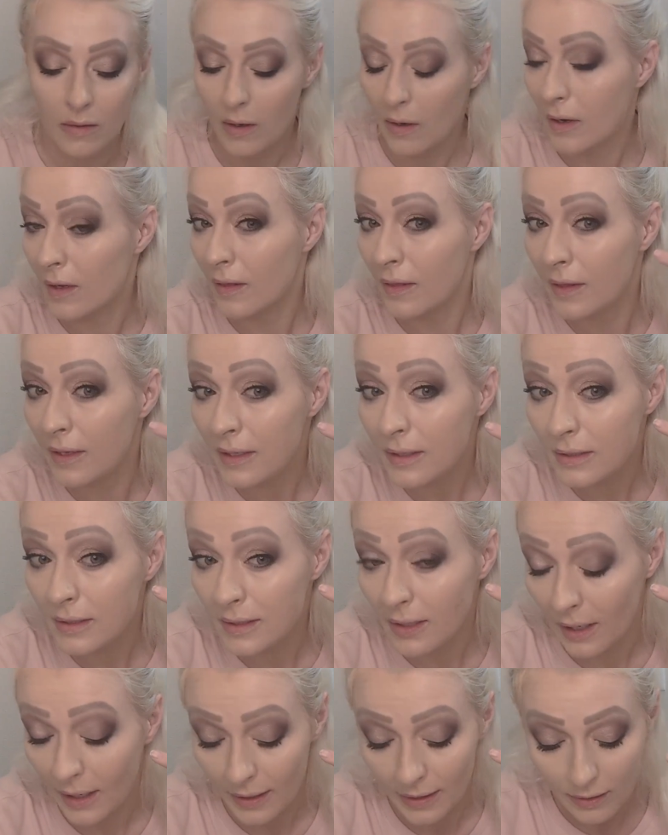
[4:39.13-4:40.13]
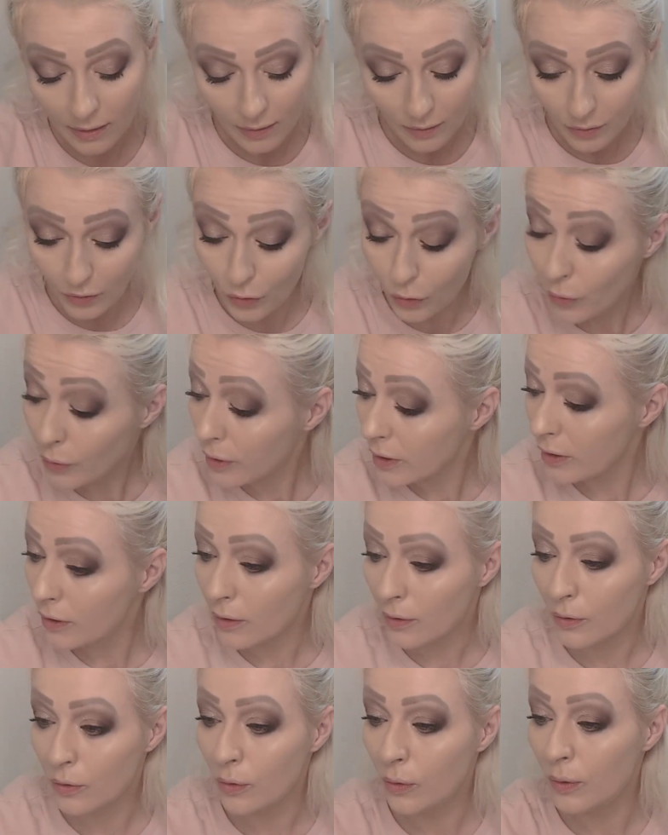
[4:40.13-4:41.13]
On this side, you could
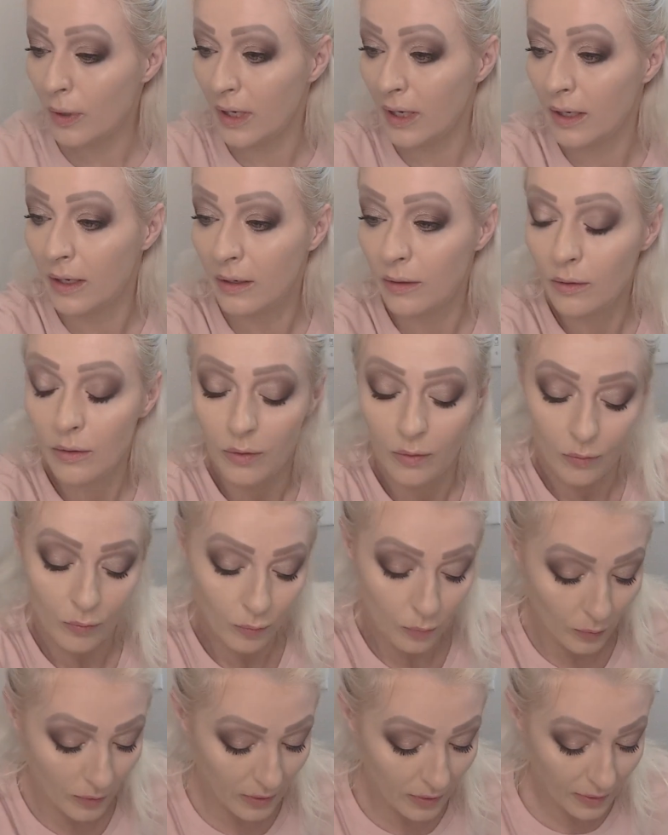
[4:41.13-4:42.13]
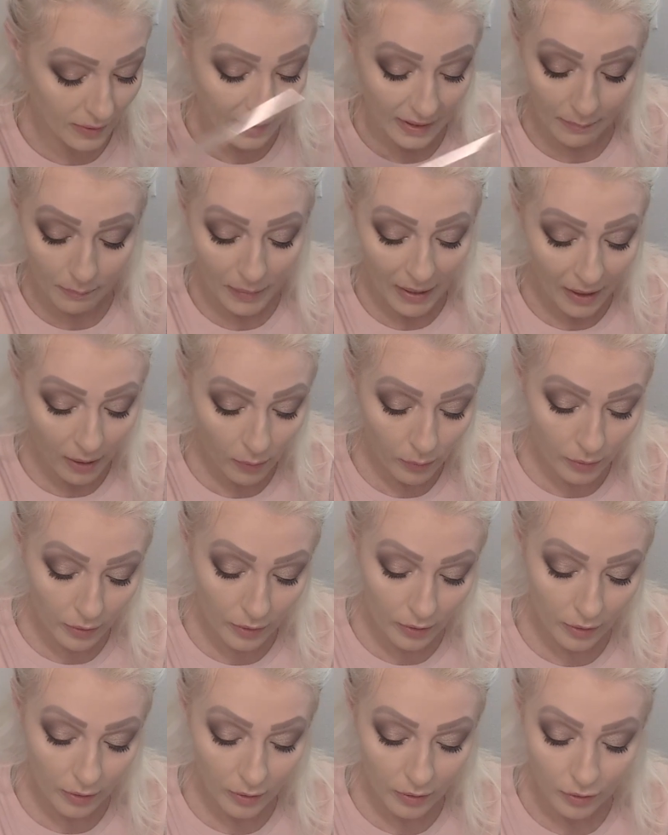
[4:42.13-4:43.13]
go in with a
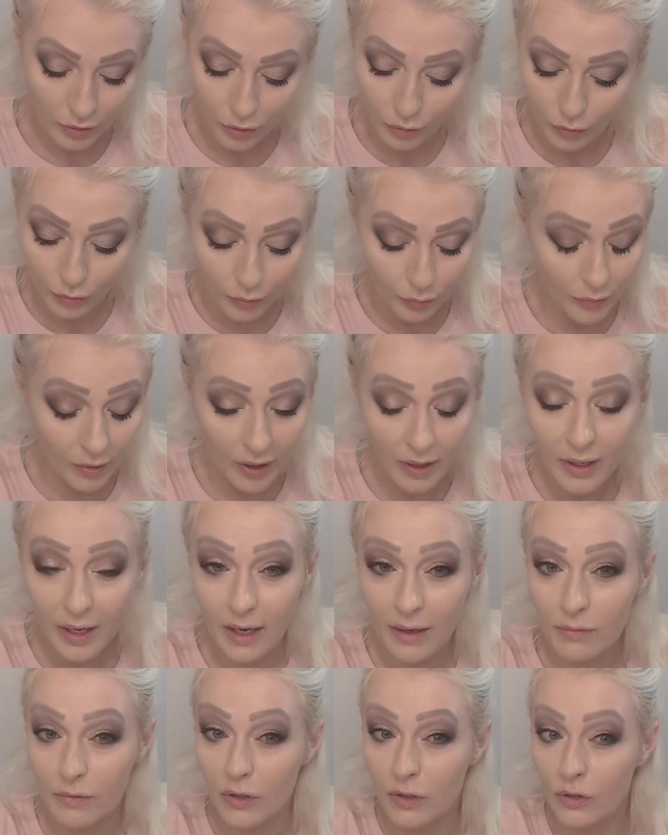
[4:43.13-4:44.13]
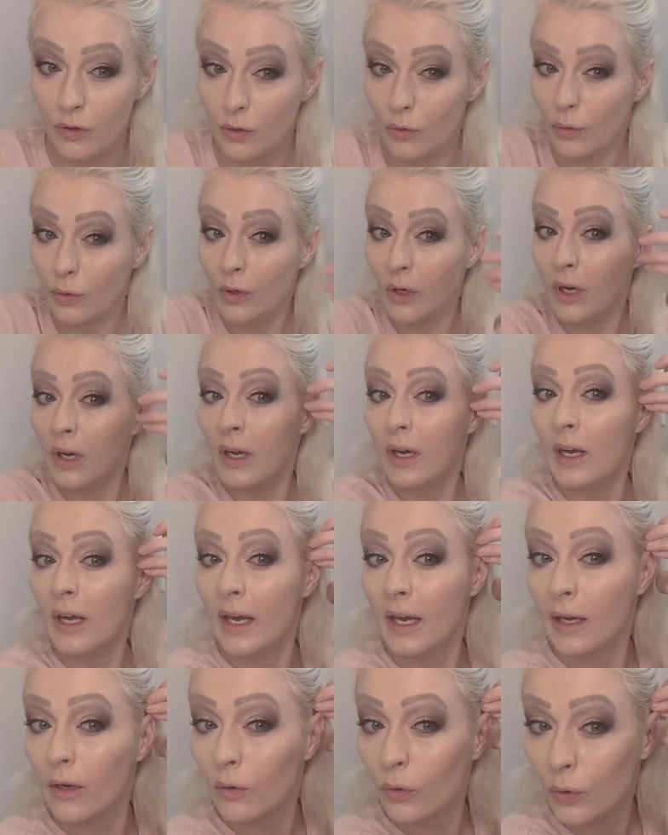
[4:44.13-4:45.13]
powder. You do not have to do
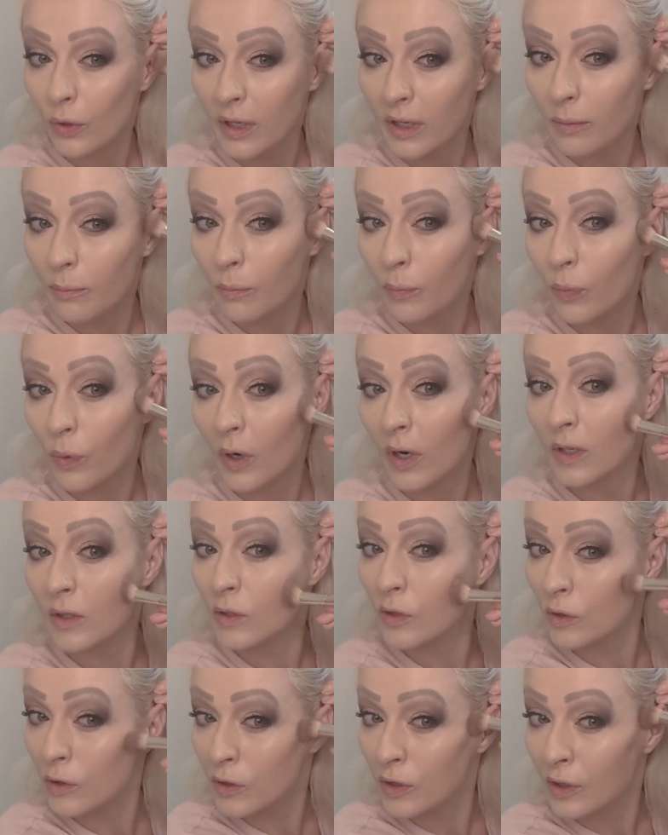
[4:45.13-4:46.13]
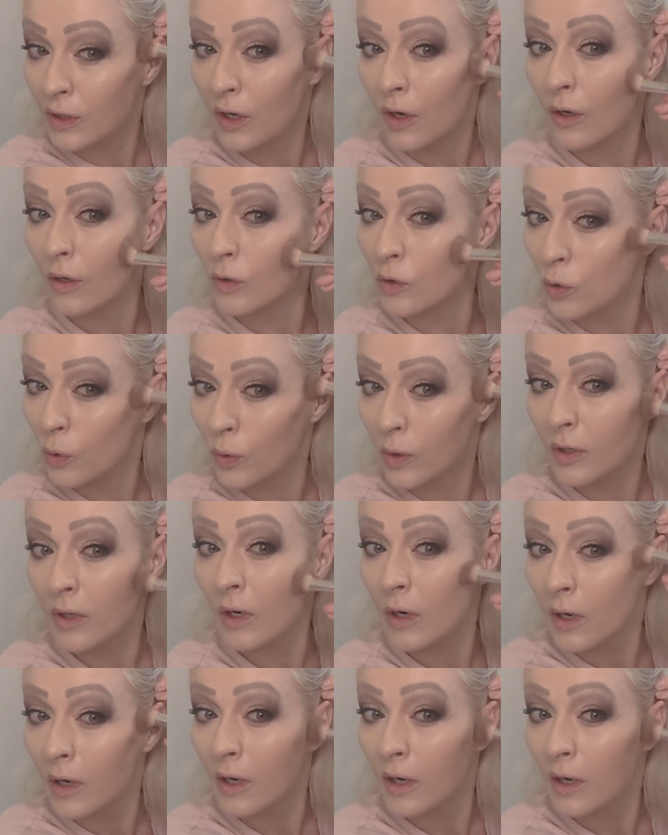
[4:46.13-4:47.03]
a cream bronzer to contour,